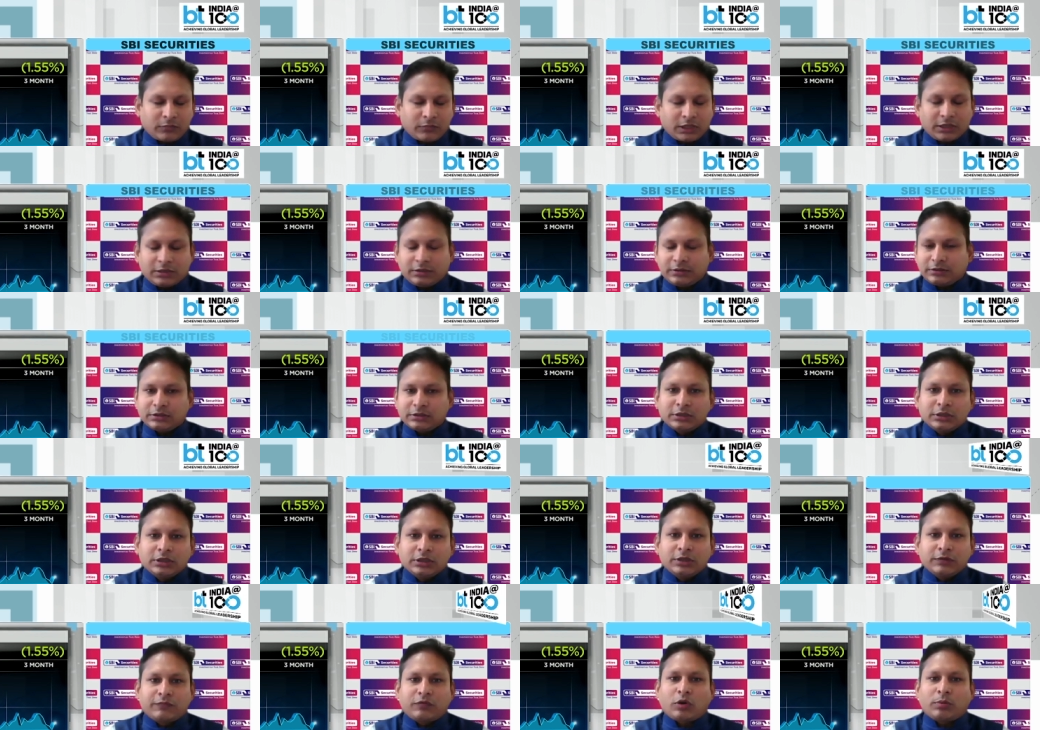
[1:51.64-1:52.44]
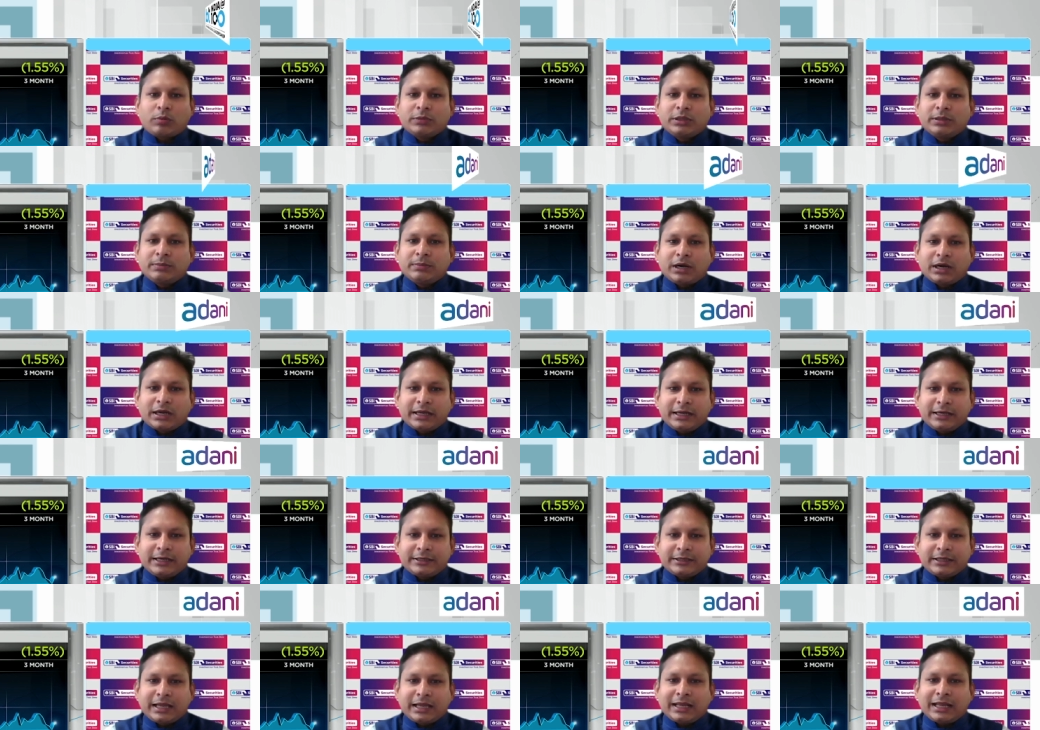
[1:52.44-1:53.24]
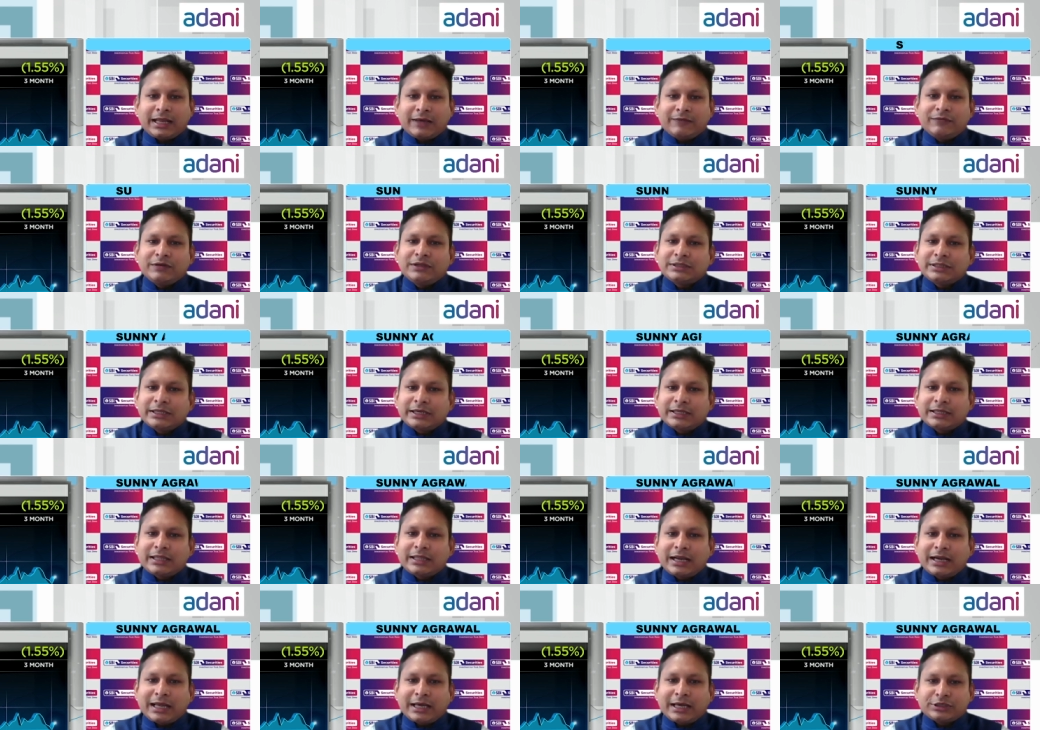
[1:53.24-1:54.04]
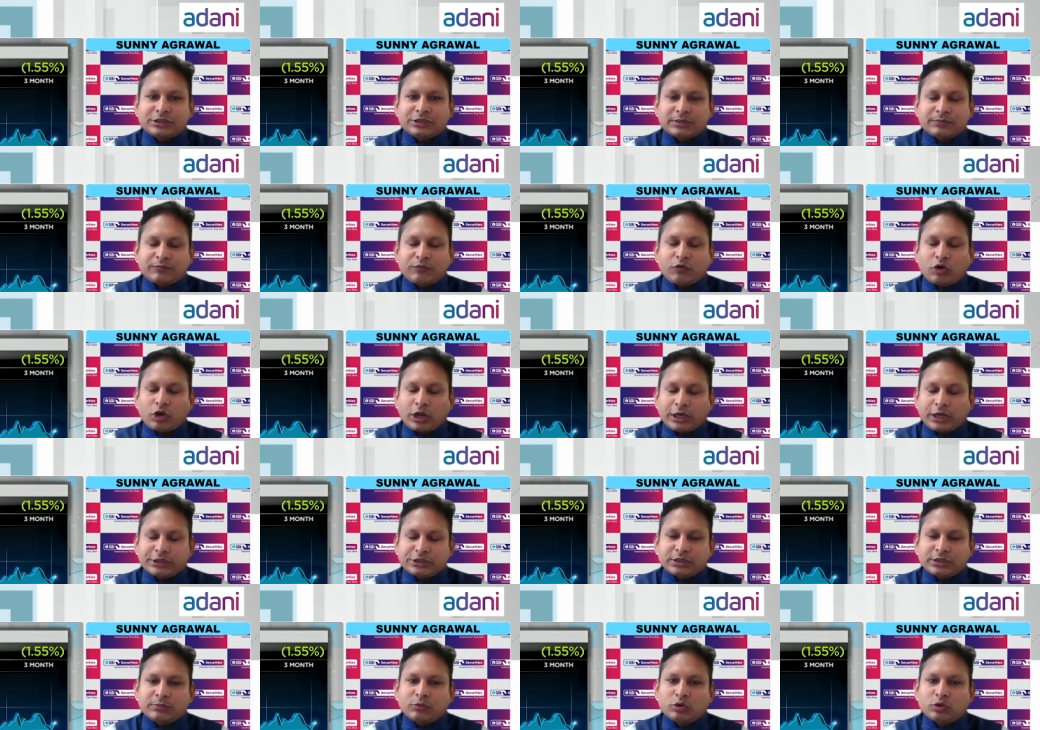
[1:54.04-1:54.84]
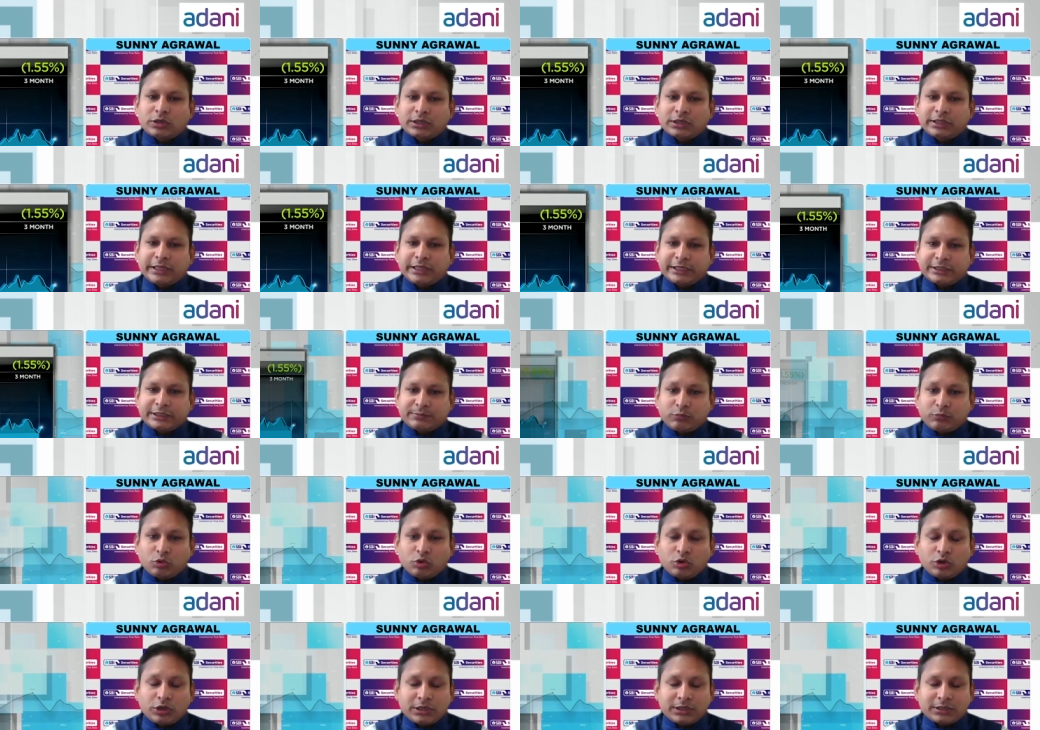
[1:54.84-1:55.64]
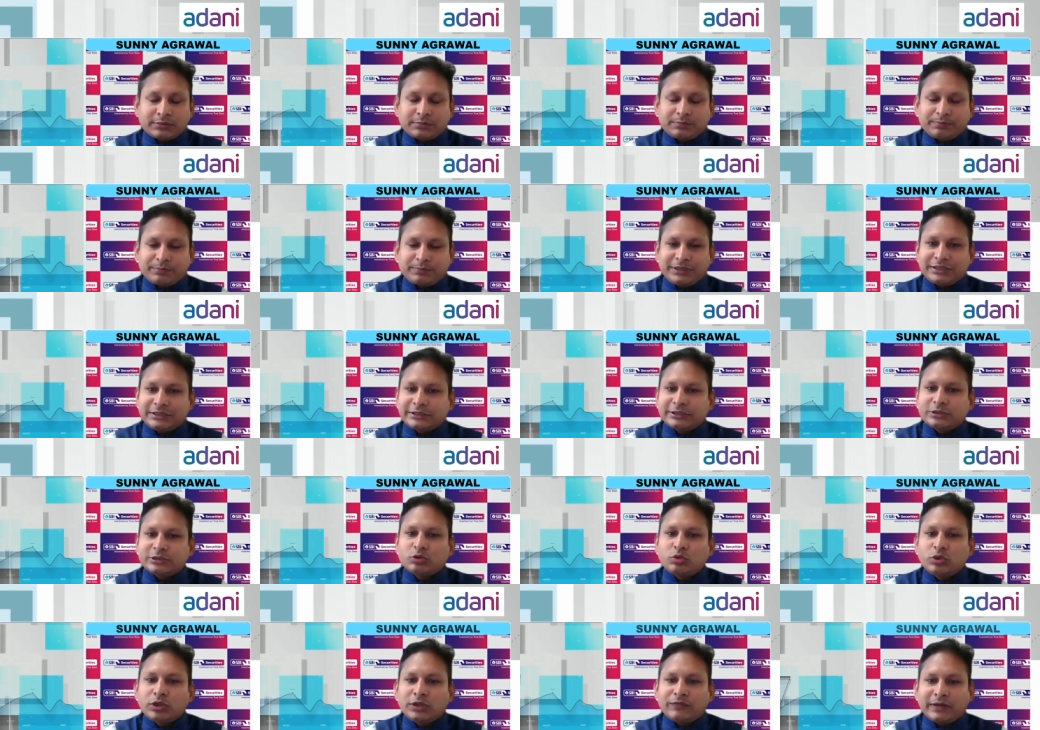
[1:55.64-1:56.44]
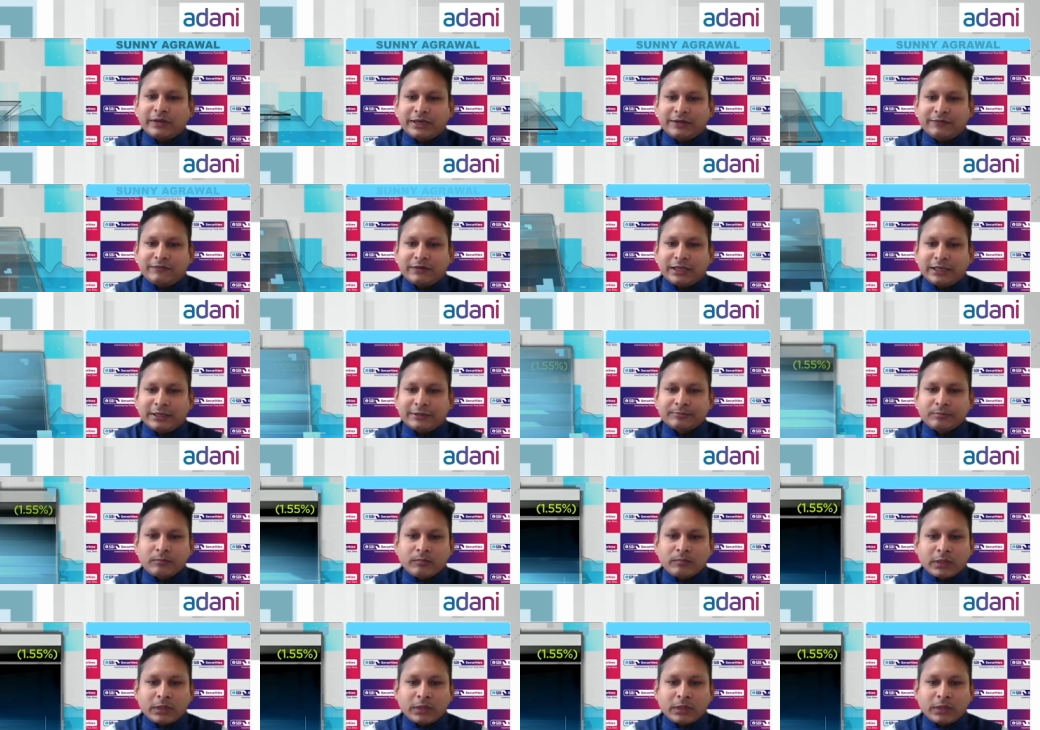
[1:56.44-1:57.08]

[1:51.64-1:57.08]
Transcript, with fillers: uh, from the market. And having said that, Eicher for Eicher Motor, the export piece is doing very well.